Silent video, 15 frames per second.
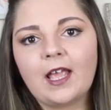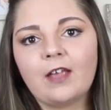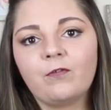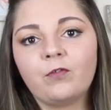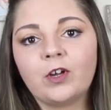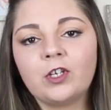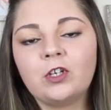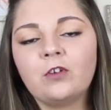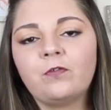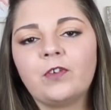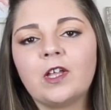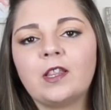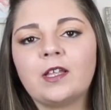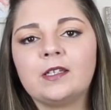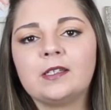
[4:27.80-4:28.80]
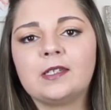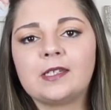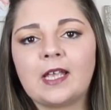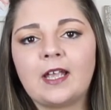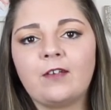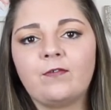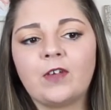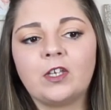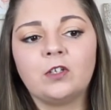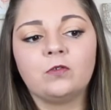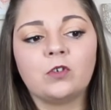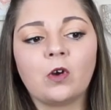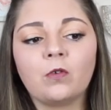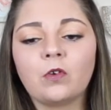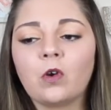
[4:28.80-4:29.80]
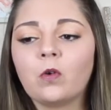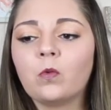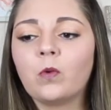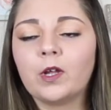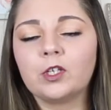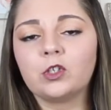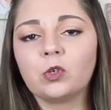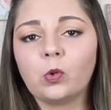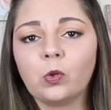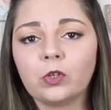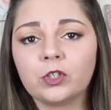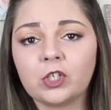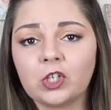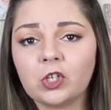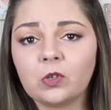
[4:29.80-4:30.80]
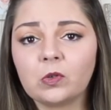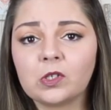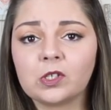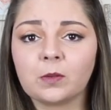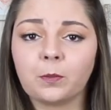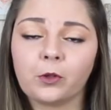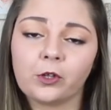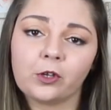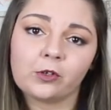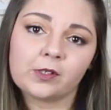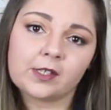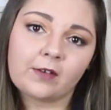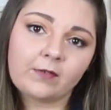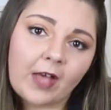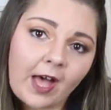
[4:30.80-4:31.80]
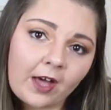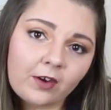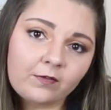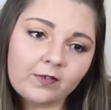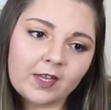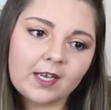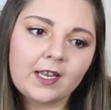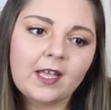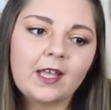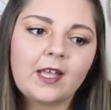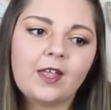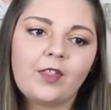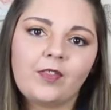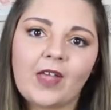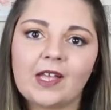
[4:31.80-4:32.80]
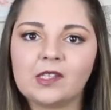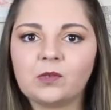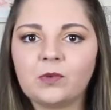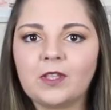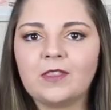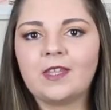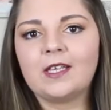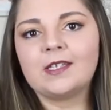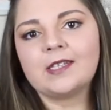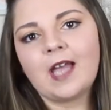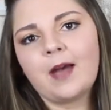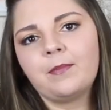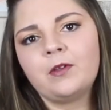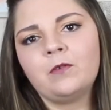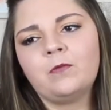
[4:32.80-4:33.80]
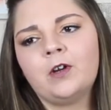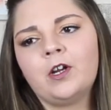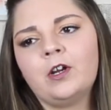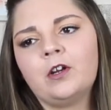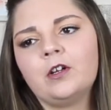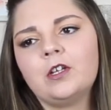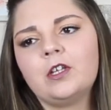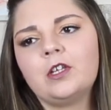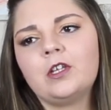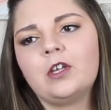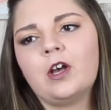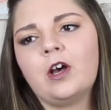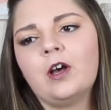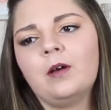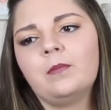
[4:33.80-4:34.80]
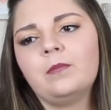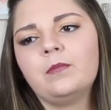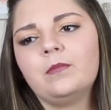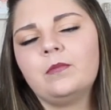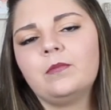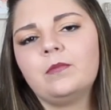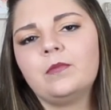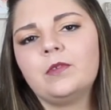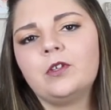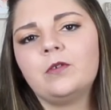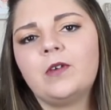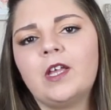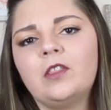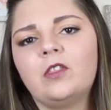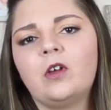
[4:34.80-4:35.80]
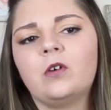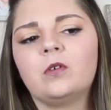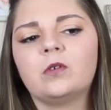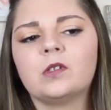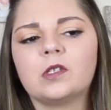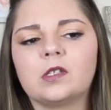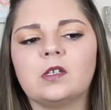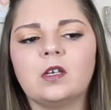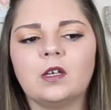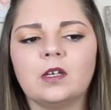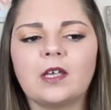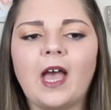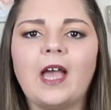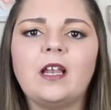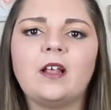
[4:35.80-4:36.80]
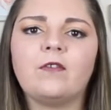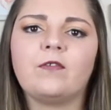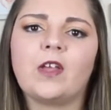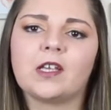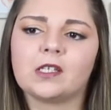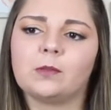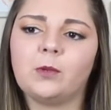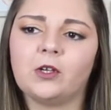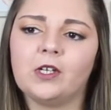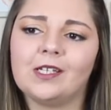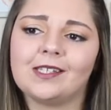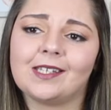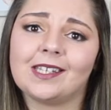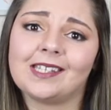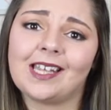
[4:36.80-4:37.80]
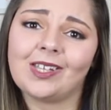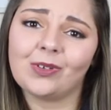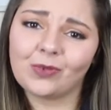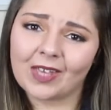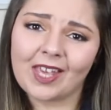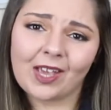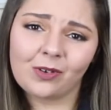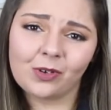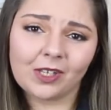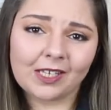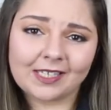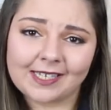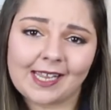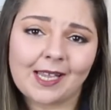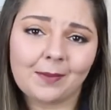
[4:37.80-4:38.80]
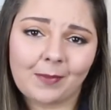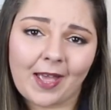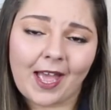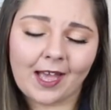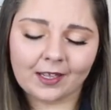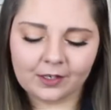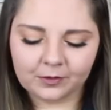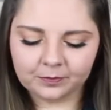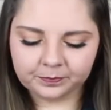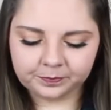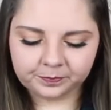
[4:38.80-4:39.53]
If when you feel unsafe and you don't know what tool to use to pull yourself out of it, that's when things happen where you get those kind of experiences that you can't really take back.